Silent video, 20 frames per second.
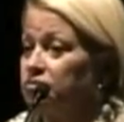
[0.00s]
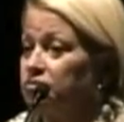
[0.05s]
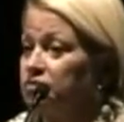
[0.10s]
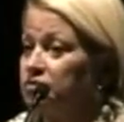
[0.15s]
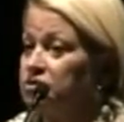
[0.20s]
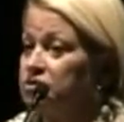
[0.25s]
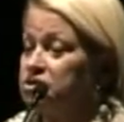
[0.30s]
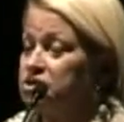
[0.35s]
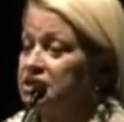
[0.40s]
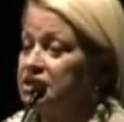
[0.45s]

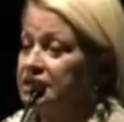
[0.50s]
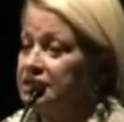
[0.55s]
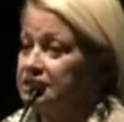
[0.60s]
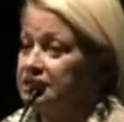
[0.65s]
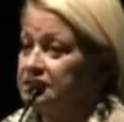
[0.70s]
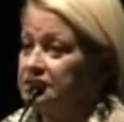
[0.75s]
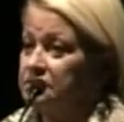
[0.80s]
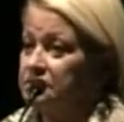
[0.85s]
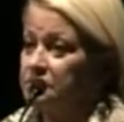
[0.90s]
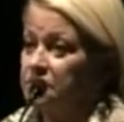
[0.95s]
we were
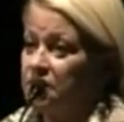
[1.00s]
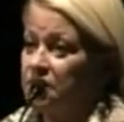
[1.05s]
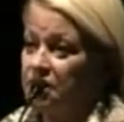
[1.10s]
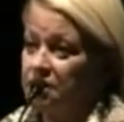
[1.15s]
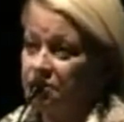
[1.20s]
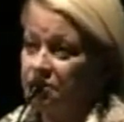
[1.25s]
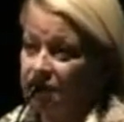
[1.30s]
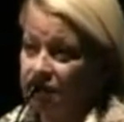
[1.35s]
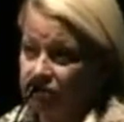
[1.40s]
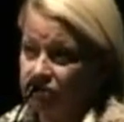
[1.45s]
selected
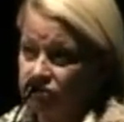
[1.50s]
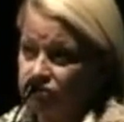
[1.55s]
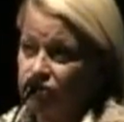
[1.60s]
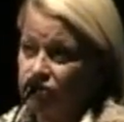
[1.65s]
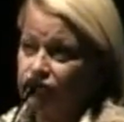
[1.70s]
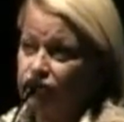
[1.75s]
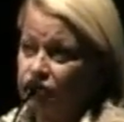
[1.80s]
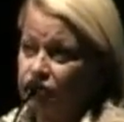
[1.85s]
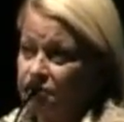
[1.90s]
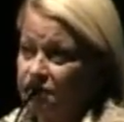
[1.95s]
by
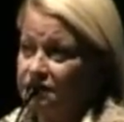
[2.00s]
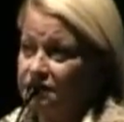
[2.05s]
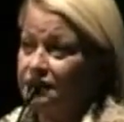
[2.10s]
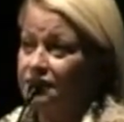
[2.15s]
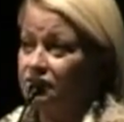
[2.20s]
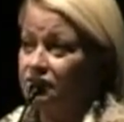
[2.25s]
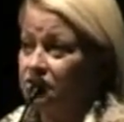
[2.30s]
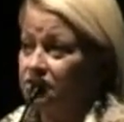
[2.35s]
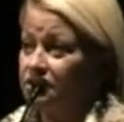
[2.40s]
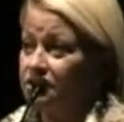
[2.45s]
Microsoft to be
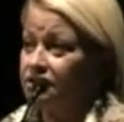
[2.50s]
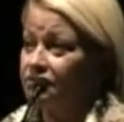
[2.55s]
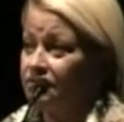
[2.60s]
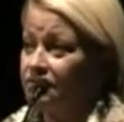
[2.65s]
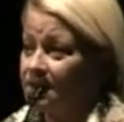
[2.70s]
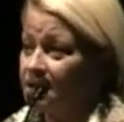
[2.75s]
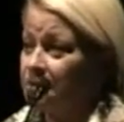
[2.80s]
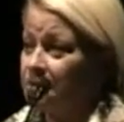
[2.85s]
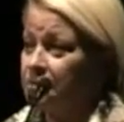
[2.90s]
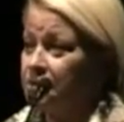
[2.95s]
their early
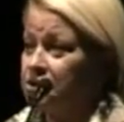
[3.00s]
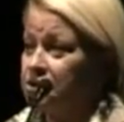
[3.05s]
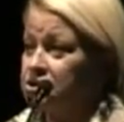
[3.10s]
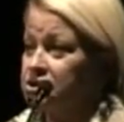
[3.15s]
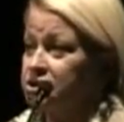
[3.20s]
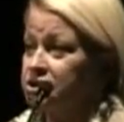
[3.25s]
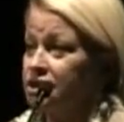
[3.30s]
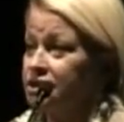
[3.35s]
developers,